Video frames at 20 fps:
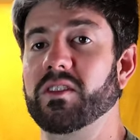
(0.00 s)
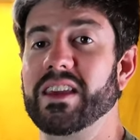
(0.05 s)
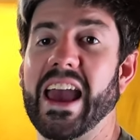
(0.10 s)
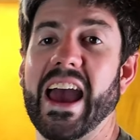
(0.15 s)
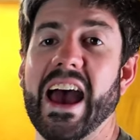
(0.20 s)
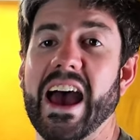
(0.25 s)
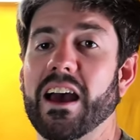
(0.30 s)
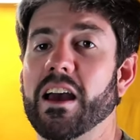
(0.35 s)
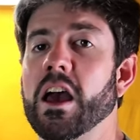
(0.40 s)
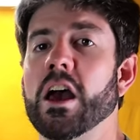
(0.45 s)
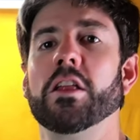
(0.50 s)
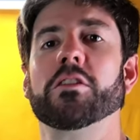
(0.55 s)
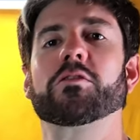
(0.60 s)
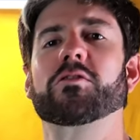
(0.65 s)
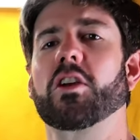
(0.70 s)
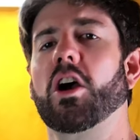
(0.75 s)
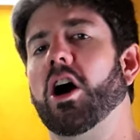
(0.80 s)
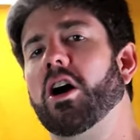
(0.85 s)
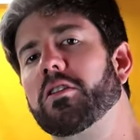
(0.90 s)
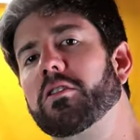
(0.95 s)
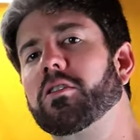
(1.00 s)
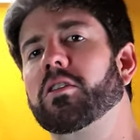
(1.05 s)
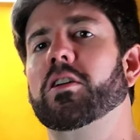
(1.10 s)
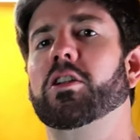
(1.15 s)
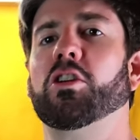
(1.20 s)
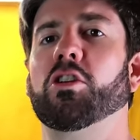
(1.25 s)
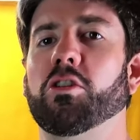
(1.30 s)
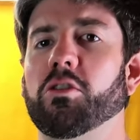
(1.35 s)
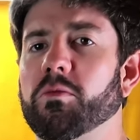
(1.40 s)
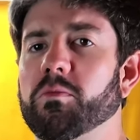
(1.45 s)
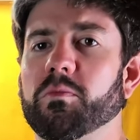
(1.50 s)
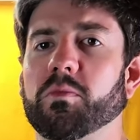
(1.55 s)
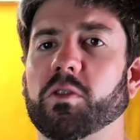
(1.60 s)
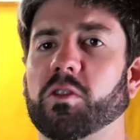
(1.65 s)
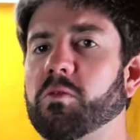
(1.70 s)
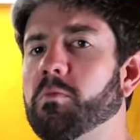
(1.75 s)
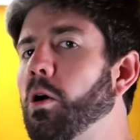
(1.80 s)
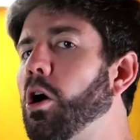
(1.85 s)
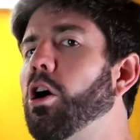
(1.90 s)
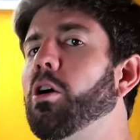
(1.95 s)
Yeah, there's other little
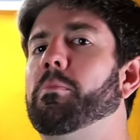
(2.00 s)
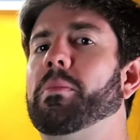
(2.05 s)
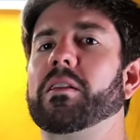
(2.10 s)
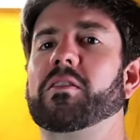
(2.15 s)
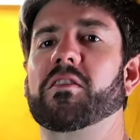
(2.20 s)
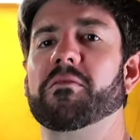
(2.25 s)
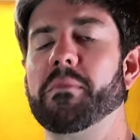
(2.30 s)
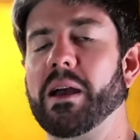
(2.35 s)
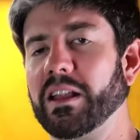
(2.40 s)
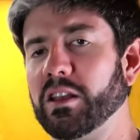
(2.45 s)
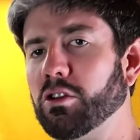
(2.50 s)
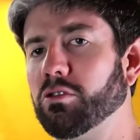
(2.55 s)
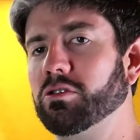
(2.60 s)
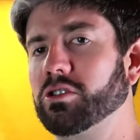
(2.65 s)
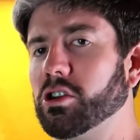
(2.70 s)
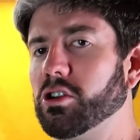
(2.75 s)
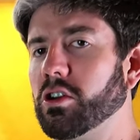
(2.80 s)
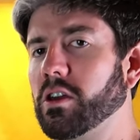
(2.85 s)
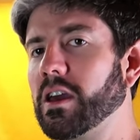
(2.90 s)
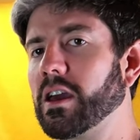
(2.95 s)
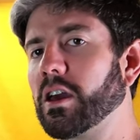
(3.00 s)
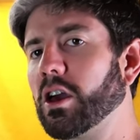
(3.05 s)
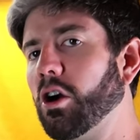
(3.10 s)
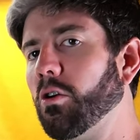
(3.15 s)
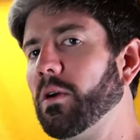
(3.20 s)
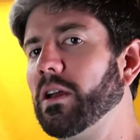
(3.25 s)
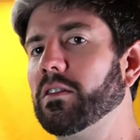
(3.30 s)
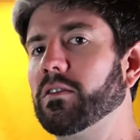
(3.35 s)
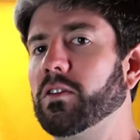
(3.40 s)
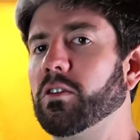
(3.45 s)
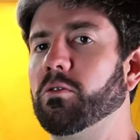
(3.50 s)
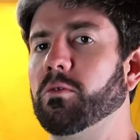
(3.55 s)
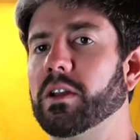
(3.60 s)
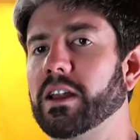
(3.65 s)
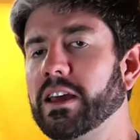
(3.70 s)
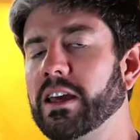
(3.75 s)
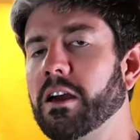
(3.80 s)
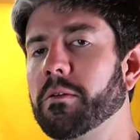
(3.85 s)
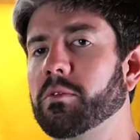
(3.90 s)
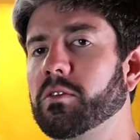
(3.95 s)
small bits of minutiae you can go into when
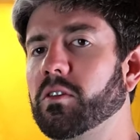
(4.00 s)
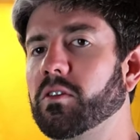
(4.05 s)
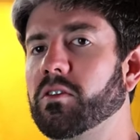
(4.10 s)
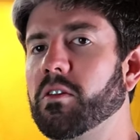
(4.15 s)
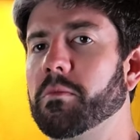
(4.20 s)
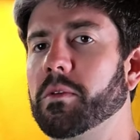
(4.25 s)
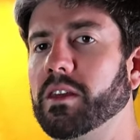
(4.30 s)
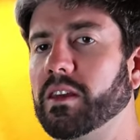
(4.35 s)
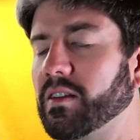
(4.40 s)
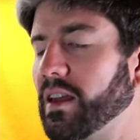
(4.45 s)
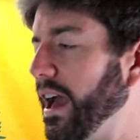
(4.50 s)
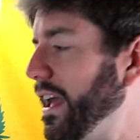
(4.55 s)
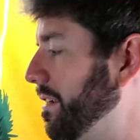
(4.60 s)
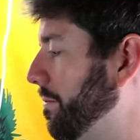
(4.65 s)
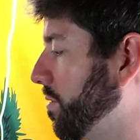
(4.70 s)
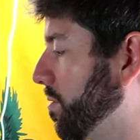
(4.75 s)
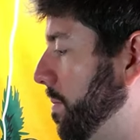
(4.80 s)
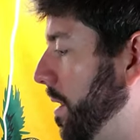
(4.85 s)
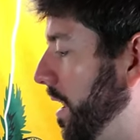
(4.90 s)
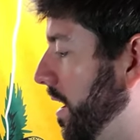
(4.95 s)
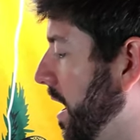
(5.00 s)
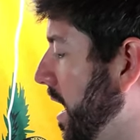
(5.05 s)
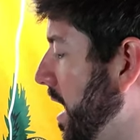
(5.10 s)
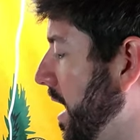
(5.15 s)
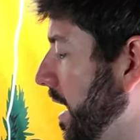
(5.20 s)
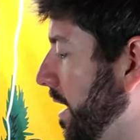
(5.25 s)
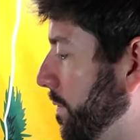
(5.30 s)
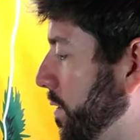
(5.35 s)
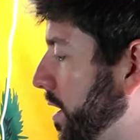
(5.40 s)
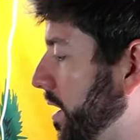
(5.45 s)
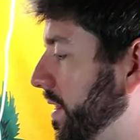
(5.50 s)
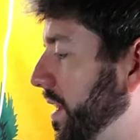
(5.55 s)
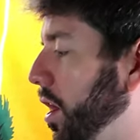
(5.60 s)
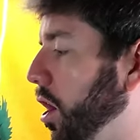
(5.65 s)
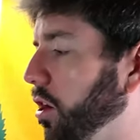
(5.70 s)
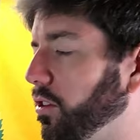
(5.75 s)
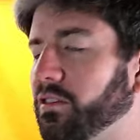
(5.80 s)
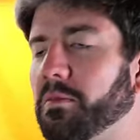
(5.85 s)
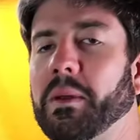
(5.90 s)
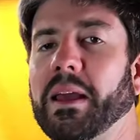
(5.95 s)
it comes to some of these items, but if you get the
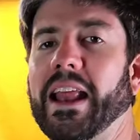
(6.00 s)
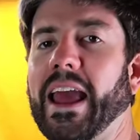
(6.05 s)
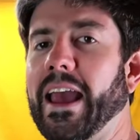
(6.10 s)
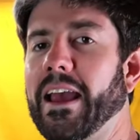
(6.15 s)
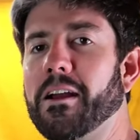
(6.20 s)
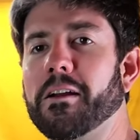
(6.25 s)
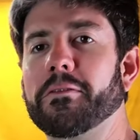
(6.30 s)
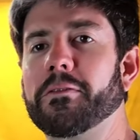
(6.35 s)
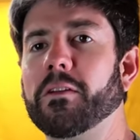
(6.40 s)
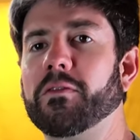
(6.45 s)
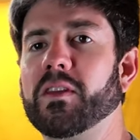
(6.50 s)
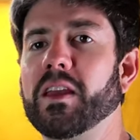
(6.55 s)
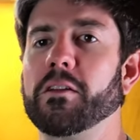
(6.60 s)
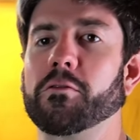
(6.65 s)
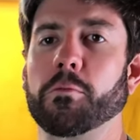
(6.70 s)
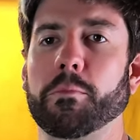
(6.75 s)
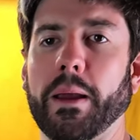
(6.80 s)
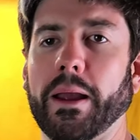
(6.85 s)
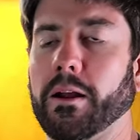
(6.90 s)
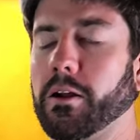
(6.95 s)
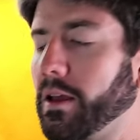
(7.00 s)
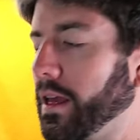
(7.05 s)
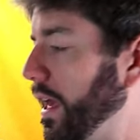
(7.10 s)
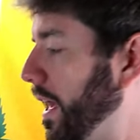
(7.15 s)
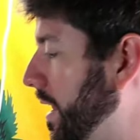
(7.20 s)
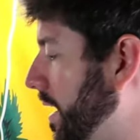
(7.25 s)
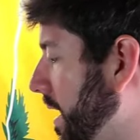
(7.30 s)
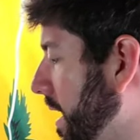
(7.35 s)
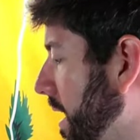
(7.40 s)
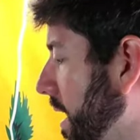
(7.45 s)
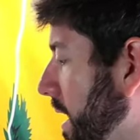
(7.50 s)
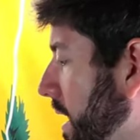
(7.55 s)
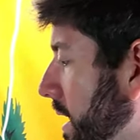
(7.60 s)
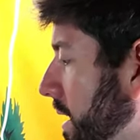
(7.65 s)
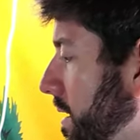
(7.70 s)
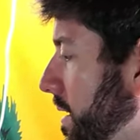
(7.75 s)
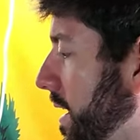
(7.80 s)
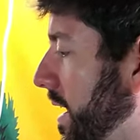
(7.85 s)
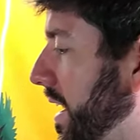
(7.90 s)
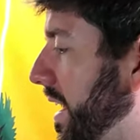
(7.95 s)
ultimate AR-15 repair kit,
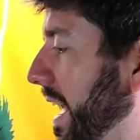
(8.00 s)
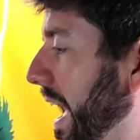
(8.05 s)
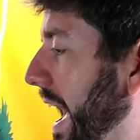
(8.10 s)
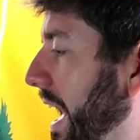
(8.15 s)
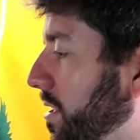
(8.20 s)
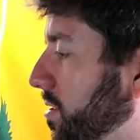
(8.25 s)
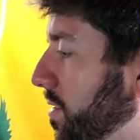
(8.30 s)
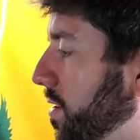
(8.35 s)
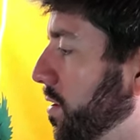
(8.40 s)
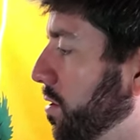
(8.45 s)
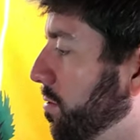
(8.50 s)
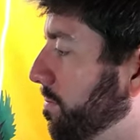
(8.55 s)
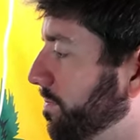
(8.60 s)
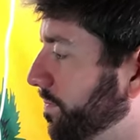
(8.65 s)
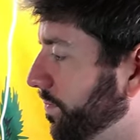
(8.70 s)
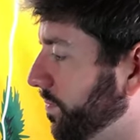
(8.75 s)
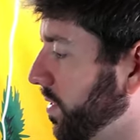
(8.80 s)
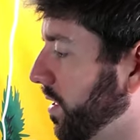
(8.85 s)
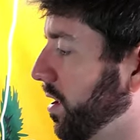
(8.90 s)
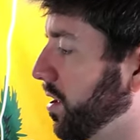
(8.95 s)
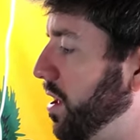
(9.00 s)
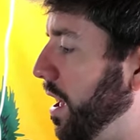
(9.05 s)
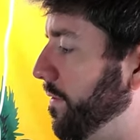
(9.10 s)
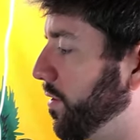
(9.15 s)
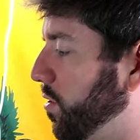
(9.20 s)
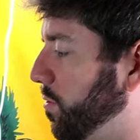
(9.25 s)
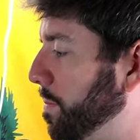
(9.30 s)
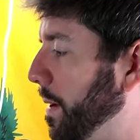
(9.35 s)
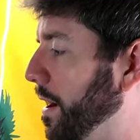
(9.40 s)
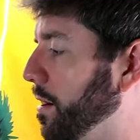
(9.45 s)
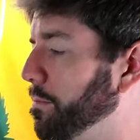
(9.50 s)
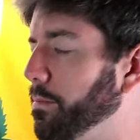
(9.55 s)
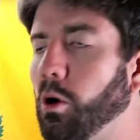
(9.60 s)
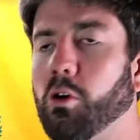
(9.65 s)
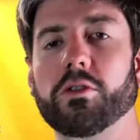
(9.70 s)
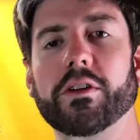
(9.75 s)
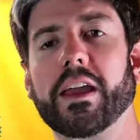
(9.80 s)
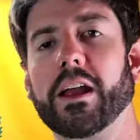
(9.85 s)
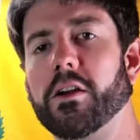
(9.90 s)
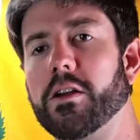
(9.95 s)
you get a gas tube, you have a spare
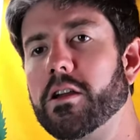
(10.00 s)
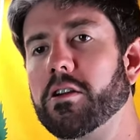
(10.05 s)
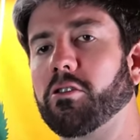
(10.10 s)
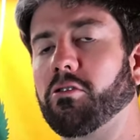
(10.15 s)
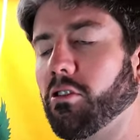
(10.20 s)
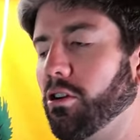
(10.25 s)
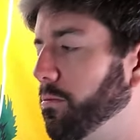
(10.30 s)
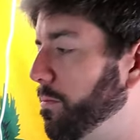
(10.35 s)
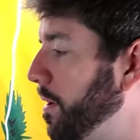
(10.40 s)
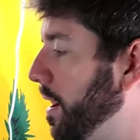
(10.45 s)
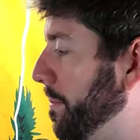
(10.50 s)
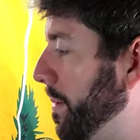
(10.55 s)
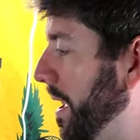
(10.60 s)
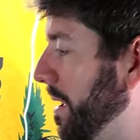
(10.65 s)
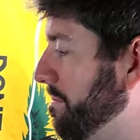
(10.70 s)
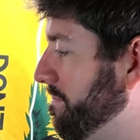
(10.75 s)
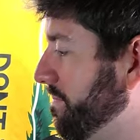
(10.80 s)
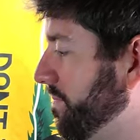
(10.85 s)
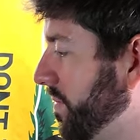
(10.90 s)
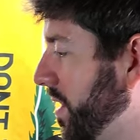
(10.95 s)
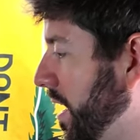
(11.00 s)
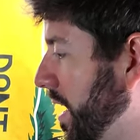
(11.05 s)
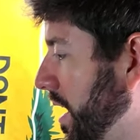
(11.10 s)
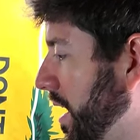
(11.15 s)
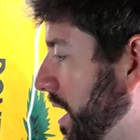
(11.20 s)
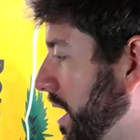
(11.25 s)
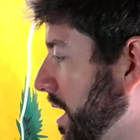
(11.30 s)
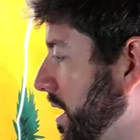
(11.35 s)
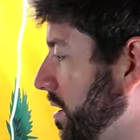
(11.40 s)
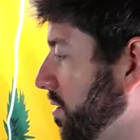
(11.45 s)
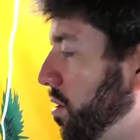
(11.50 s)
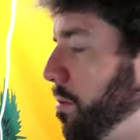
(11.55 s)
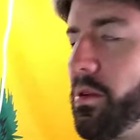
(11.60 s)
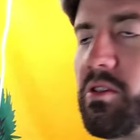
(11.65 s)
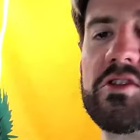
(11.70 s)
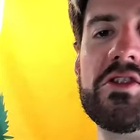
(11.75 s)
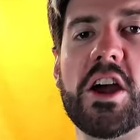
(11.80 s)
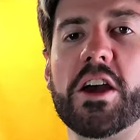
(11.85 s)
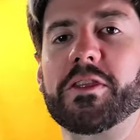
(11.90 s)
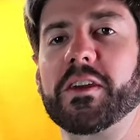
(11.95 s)
bolt carrier group, I mean, there's
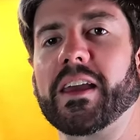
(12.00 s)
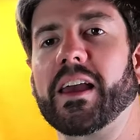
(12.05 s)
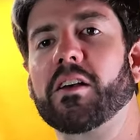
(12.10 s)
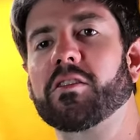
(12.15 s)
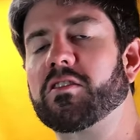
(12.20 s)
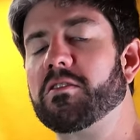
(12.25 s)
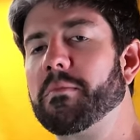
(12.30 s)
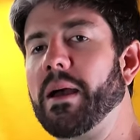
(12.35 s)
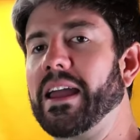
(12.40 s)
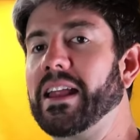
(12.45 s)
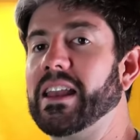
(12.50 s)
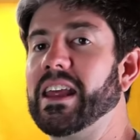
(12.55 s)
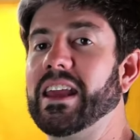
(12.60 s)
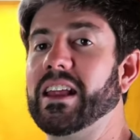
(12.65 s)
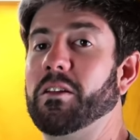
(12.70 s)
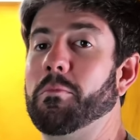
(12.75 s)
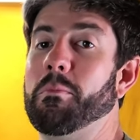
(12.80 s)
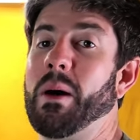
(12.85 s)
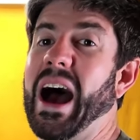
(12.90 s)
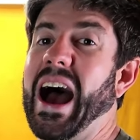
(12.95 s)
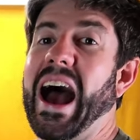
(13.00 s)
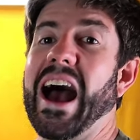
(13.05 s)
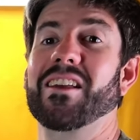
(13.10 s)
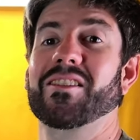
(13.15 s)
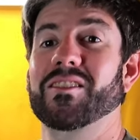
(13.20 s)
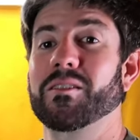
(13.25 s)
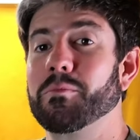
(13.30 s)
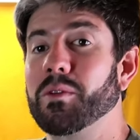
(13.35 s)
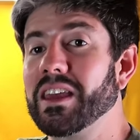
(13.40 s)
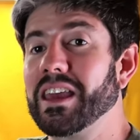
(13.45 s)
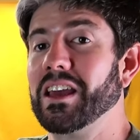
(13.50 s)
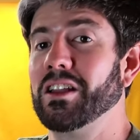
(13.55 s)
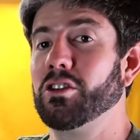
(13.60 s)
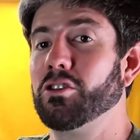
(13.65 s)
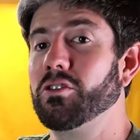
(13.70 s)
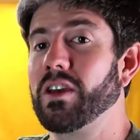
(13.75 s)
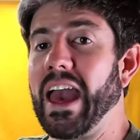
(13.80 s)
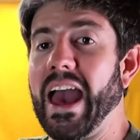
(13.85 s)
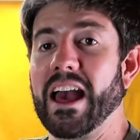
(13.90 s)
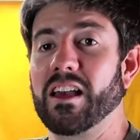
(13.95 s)
almost nothing else you might need. Possibly a new
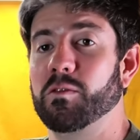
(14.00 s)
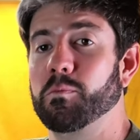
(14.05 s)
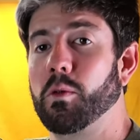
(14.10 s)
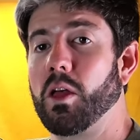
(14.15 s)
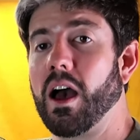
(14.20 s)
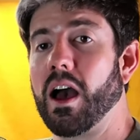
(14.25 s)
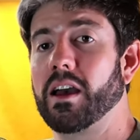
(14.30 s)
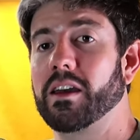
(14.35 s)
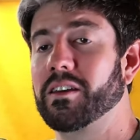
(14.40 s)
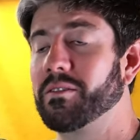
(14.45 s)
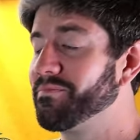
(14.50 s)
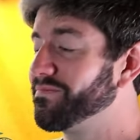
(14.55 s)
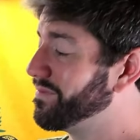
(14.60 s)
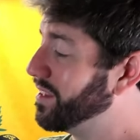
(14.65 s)
gas block.